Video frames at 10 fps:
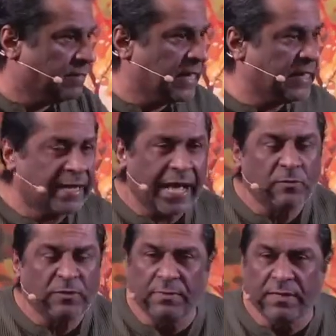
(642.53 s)
and
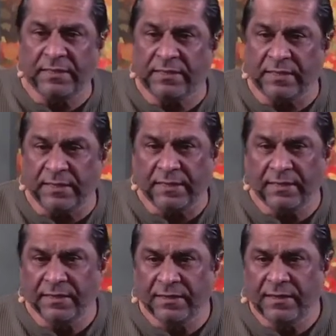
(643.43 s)
accountability,
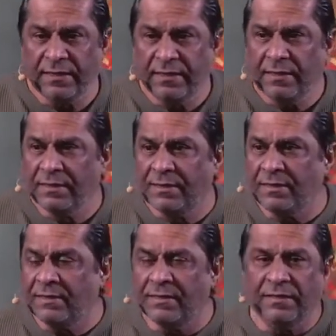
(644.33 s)

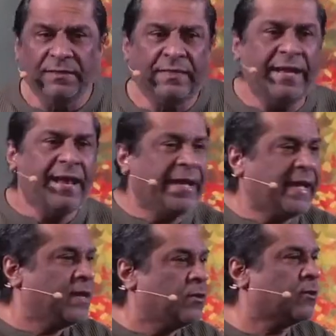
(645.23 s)
then I
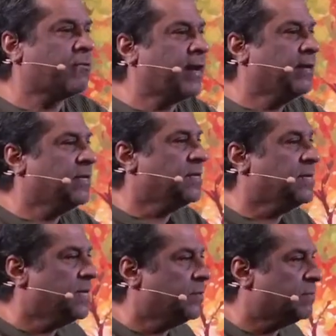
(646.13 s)
cannot rightly
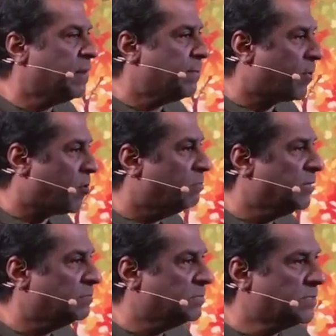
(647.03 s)
deal with my
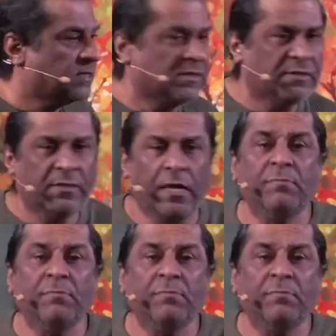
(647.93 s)
problems and